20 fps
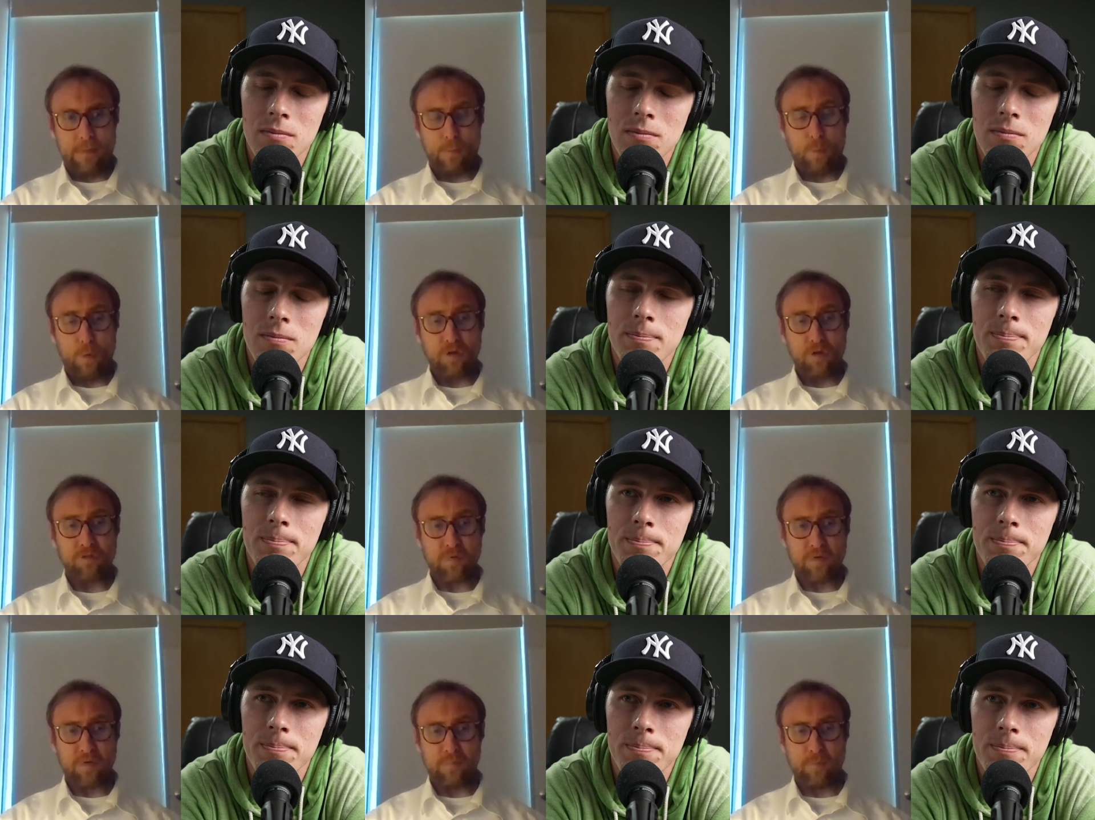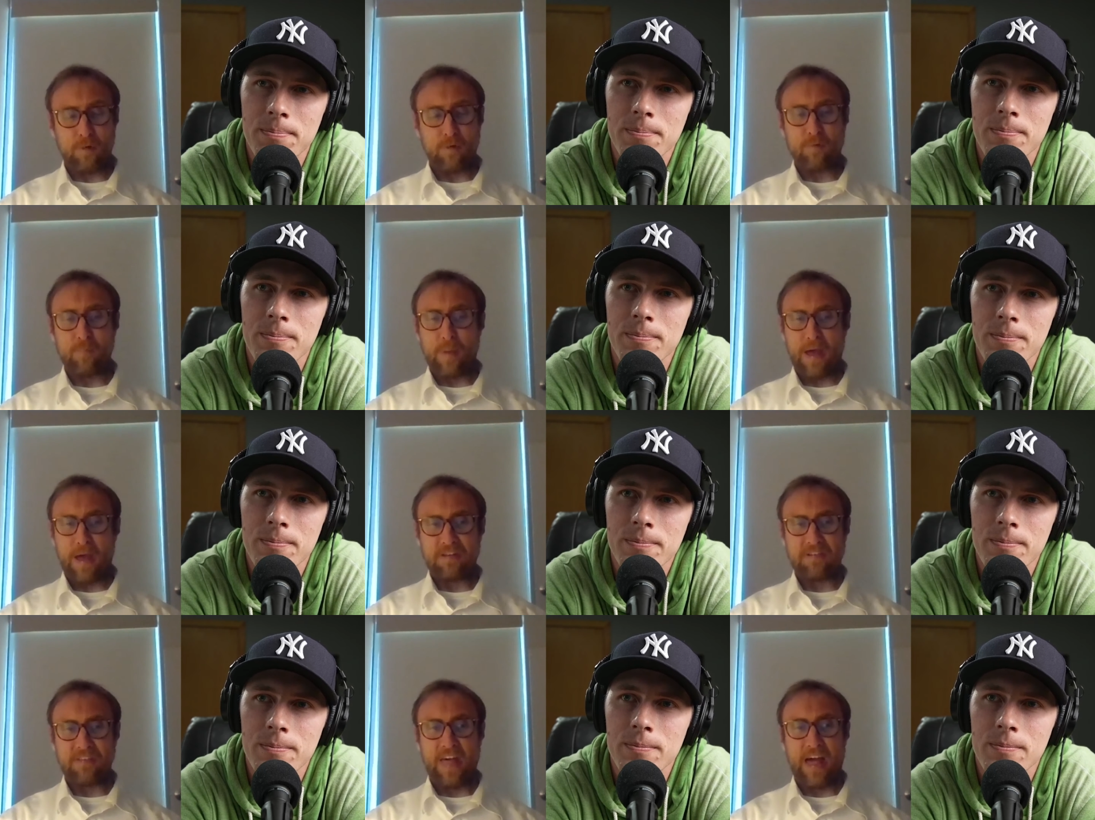Speaker 1: And once we
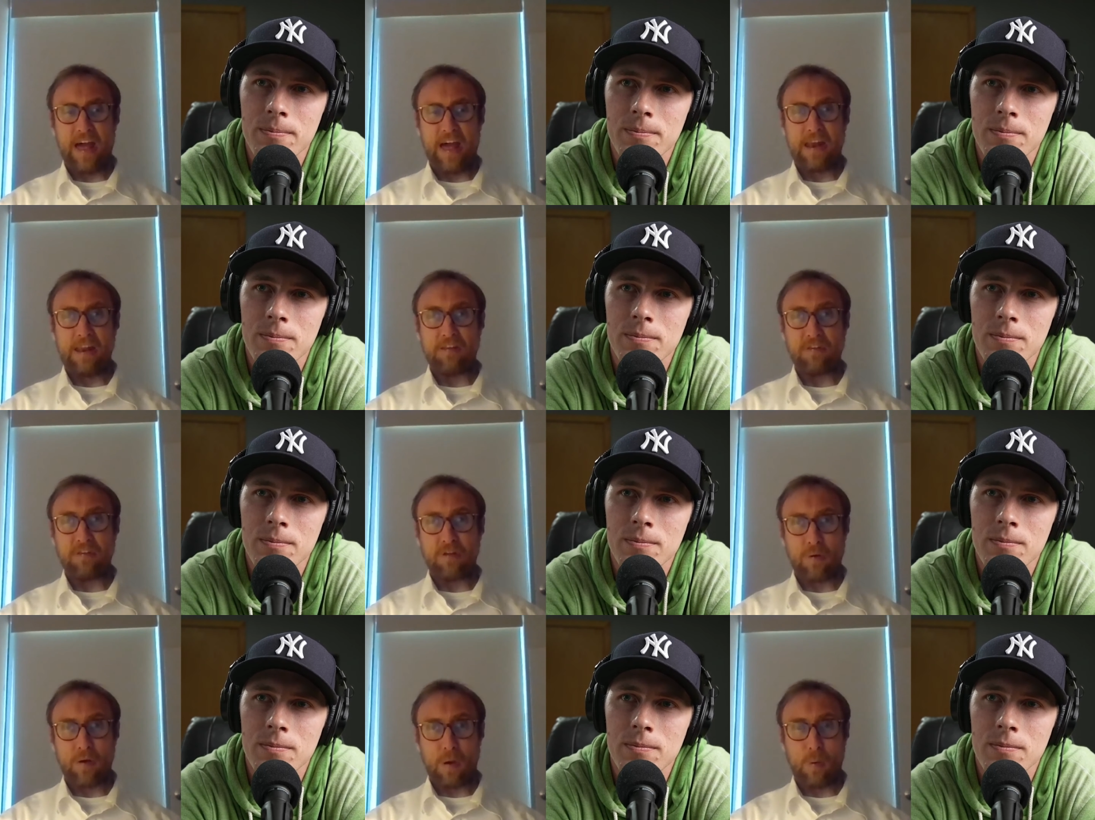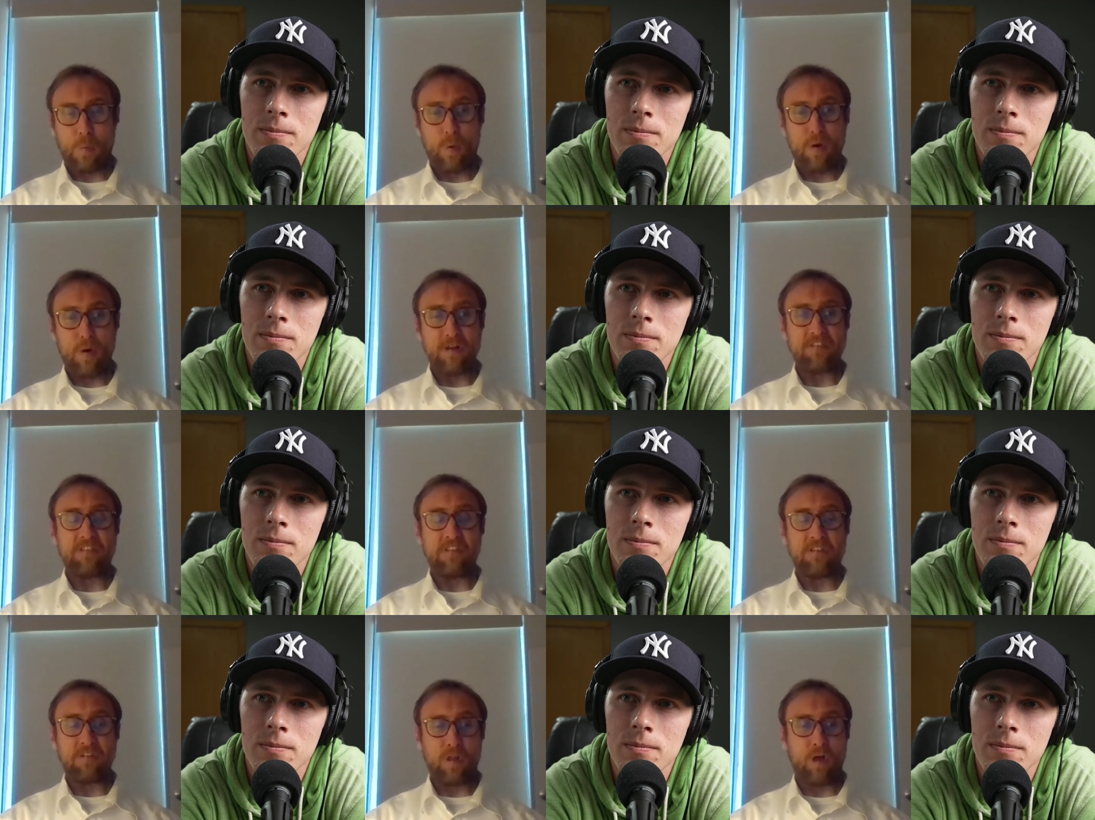move past that, it's, okay,
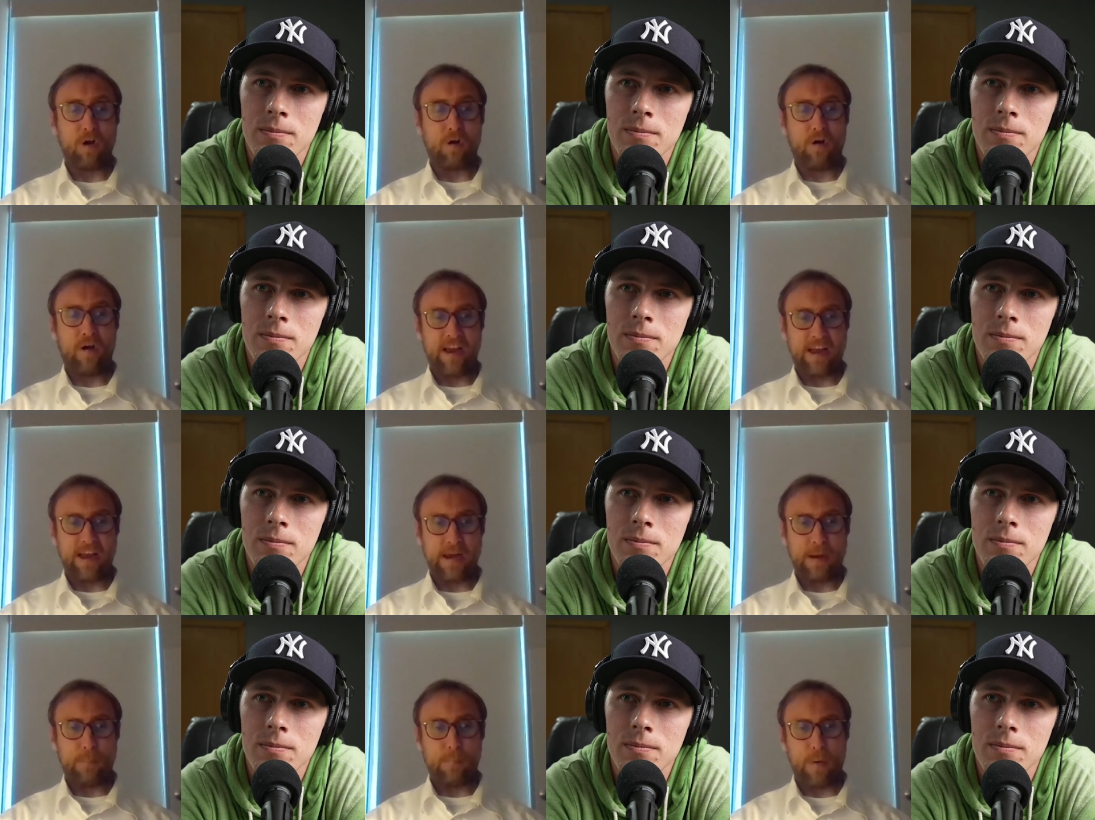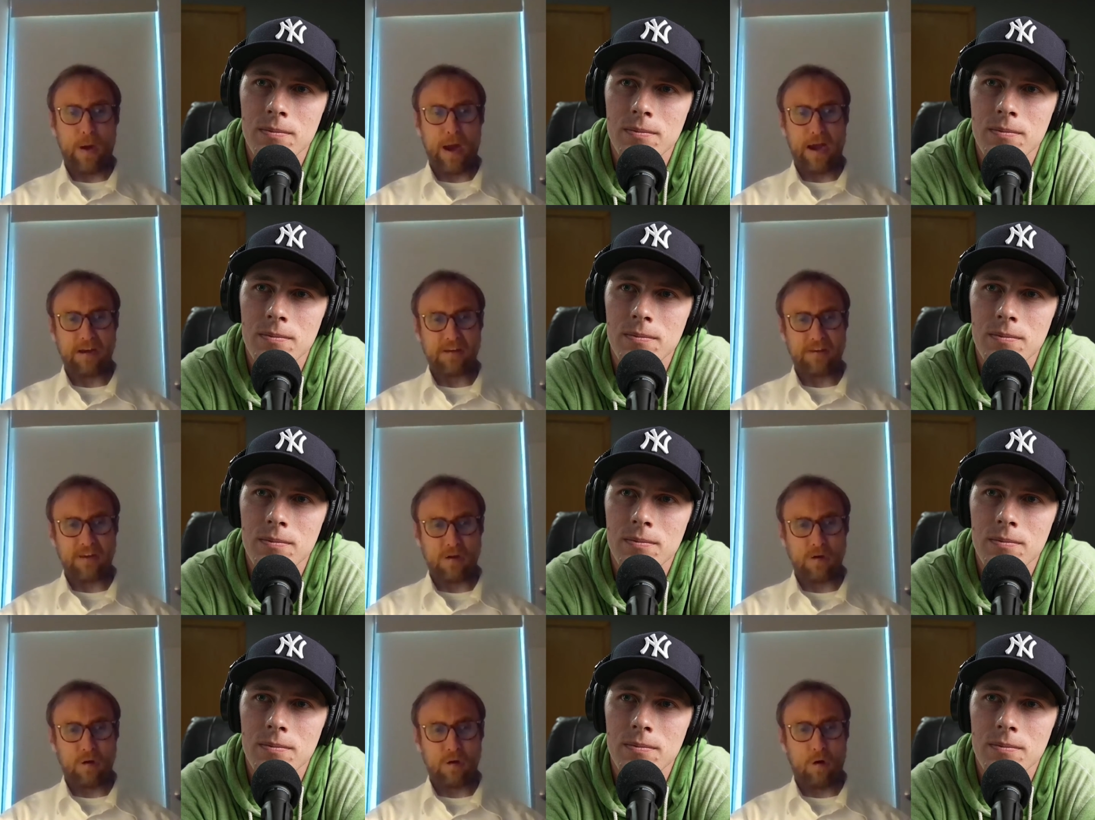what does this look like in a
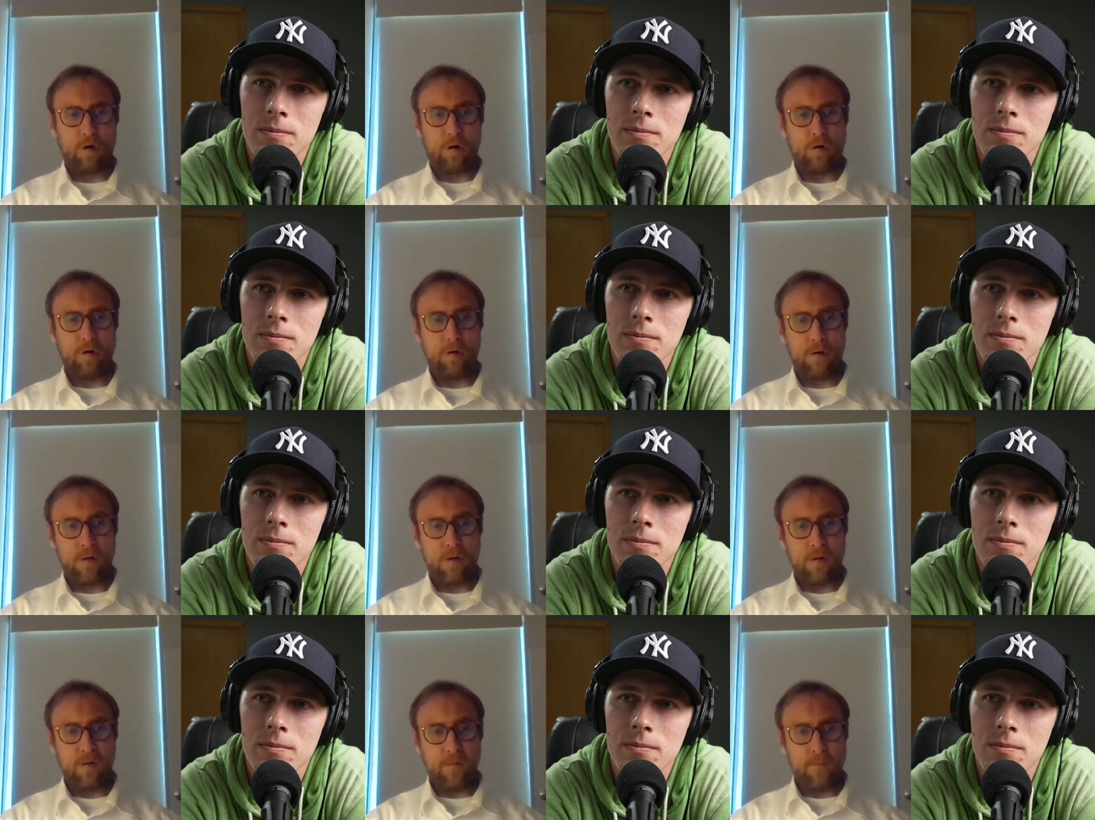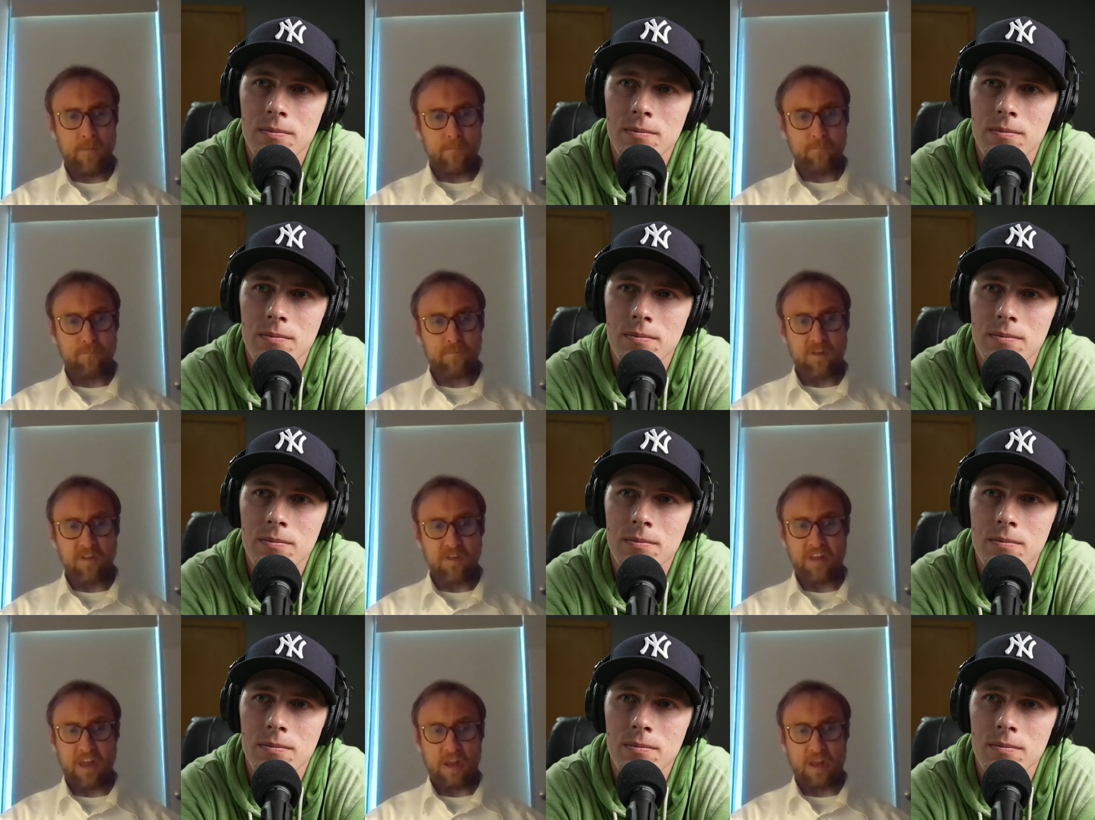practical
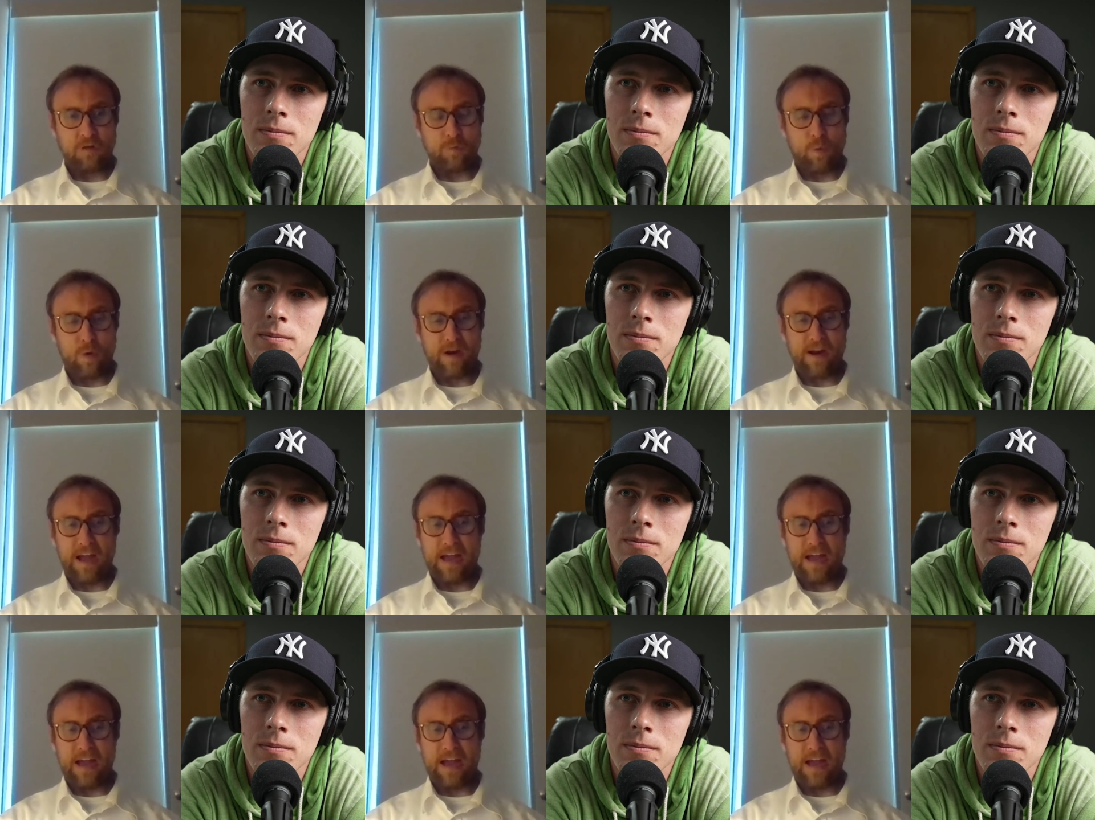sense?